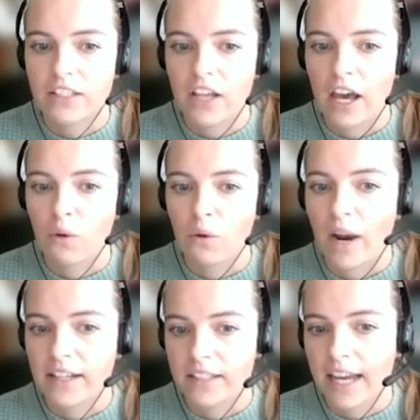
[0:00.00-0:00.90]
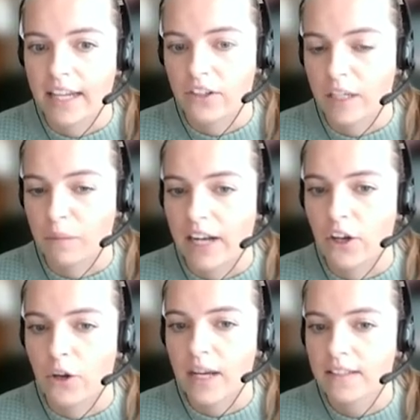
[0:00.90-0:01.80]
when diagnosing
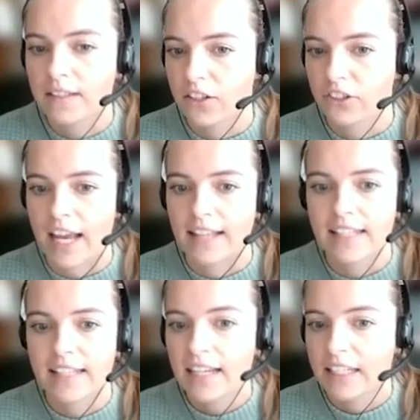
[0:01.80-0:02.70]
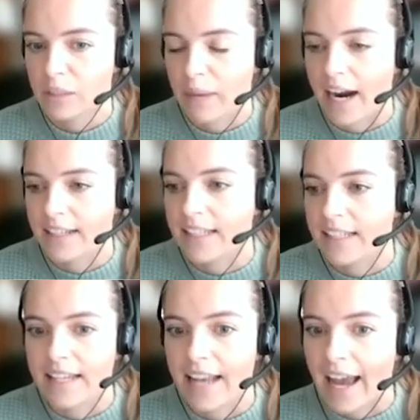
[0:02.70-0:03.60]
myeloma, such as disparities
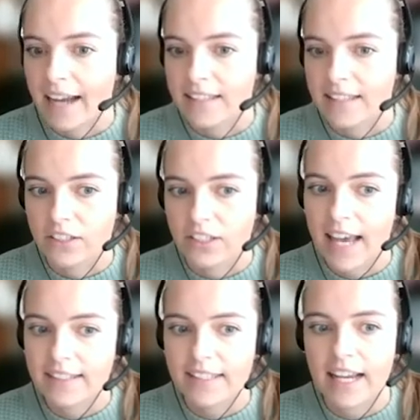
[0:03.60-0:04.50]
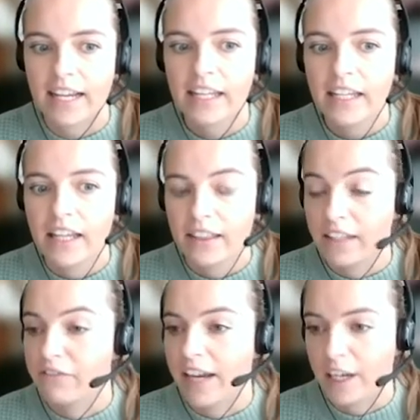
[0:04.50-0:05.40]
in access to testing, the
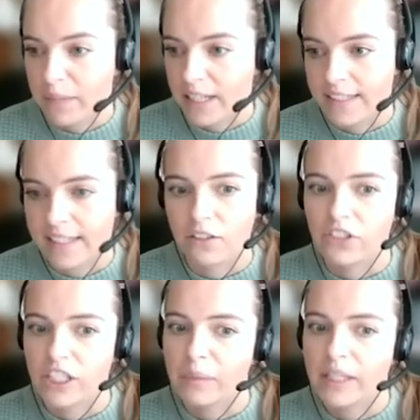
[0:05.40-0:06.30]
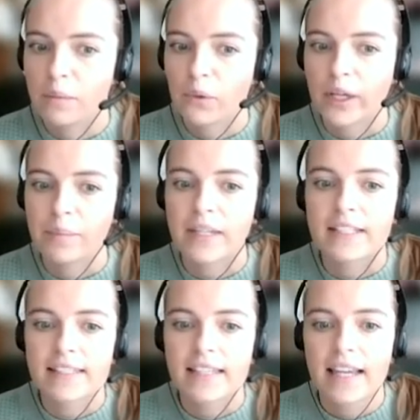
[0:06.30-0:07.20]
availability of GP
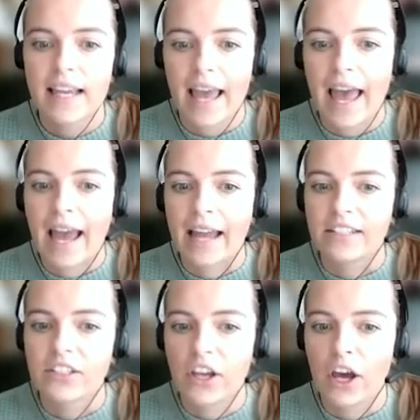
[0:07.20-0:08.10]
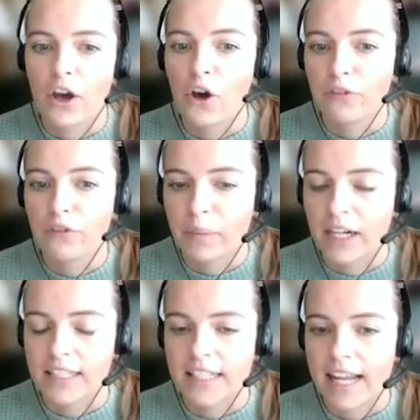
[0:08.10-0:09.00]
appointments, and
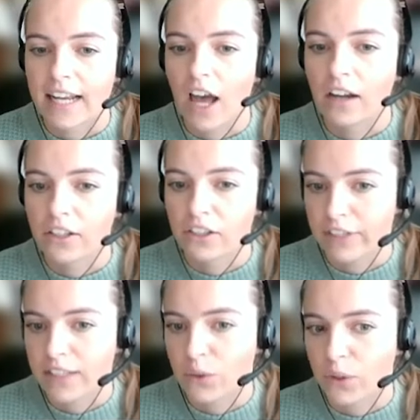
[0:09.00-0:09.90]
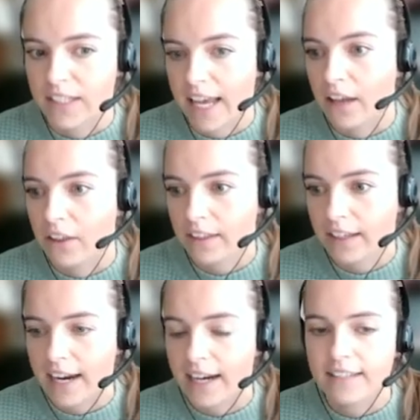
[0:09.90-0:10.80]
overburdened and under-resourced
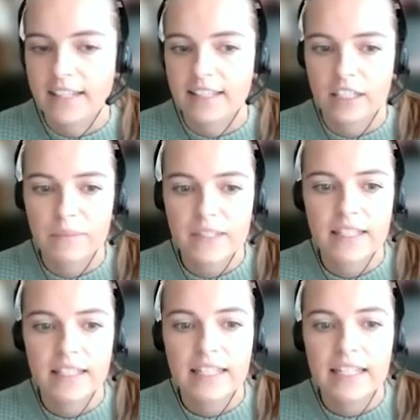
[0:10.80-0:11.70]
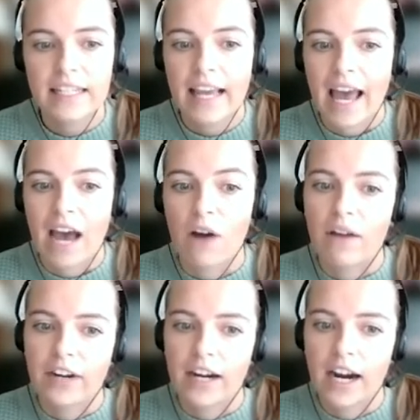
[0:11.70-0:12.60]
healthcare systems.
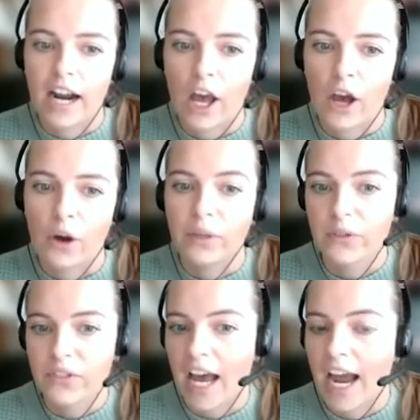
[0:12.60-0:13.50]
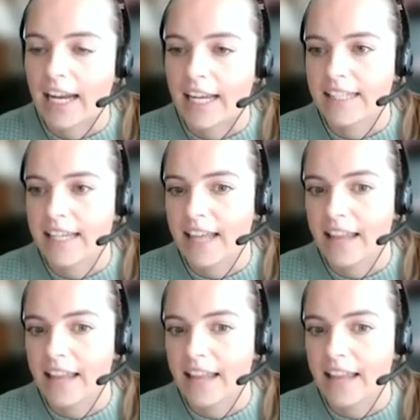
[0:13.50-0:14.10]
However, we also highlighted that